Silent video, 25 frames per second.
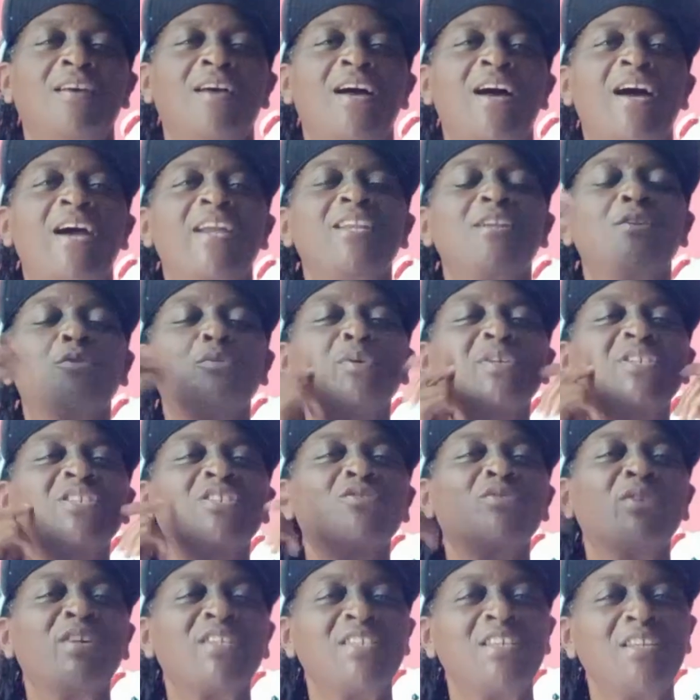And it was
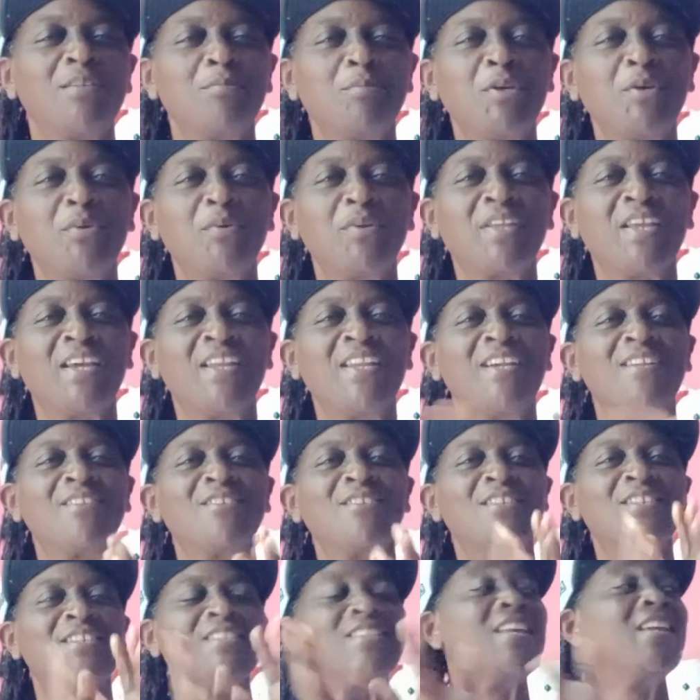stressing me out and I just